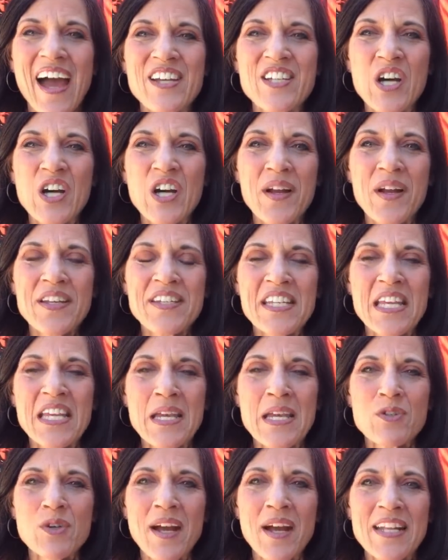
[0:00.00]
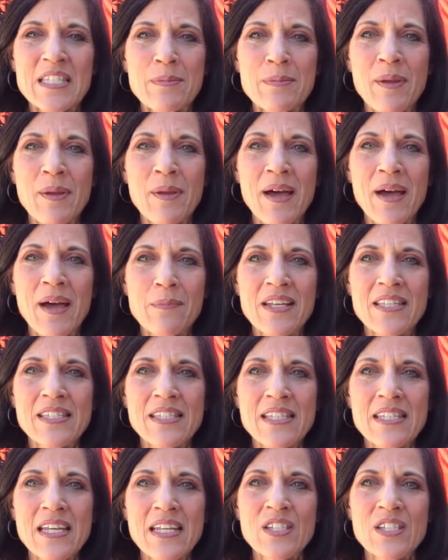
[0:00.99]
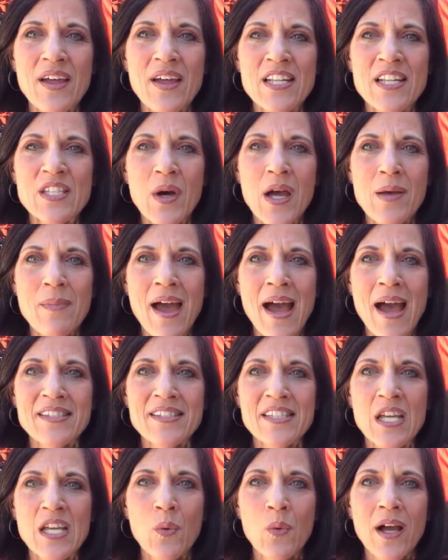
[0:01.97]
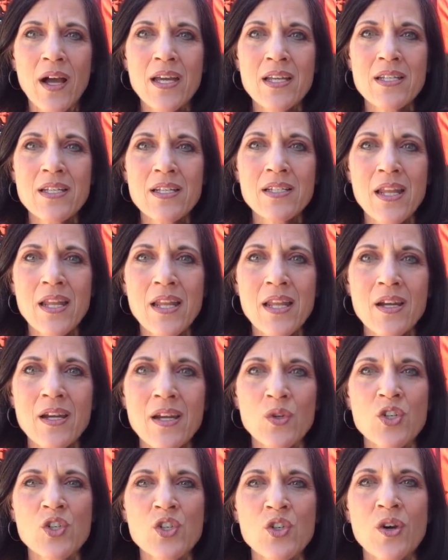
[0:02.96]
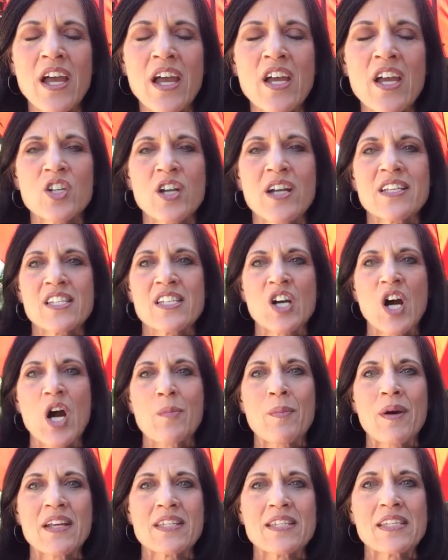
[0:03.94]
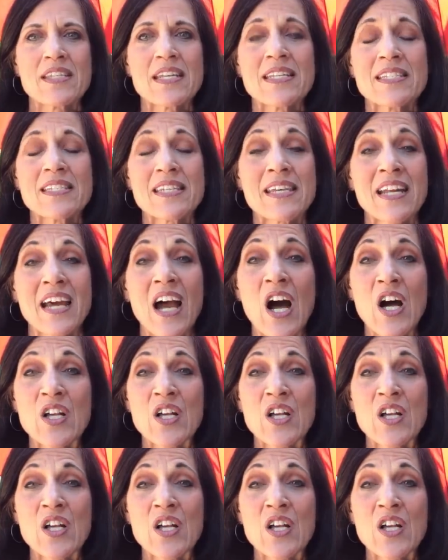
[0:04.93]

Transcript: I don't want to keep transplanting my seeds, so that's why I'm asking what containers or trays should I start my seeds in?